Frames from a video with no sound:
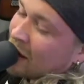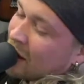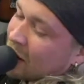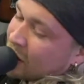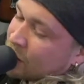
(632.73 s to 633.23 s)

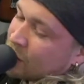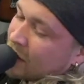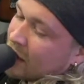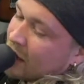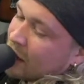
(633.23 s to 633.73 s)
Are you?
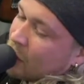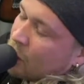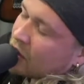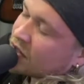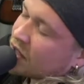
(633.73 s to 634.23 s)

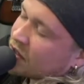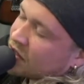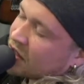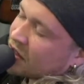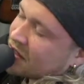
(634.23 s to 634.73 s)
What songs are
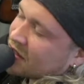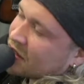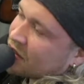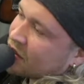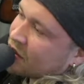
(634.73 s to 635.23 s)
you gonna listen
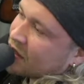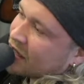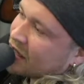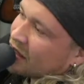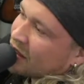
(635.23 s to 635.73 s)

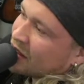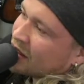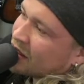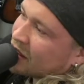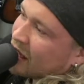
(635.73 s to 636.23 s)
to
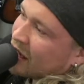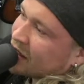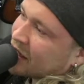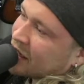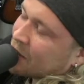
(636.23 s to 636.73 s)
kind of
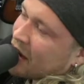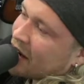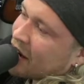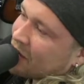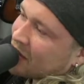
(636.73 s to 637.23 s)
take your
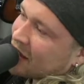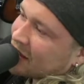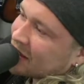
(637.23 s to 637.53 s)
mind off of things?